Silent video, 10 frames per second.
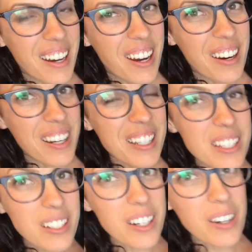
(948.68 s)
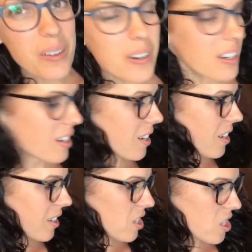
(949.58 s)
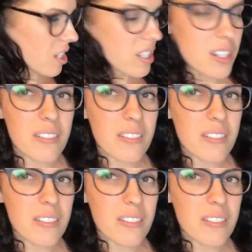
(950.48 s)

Our Instacart order just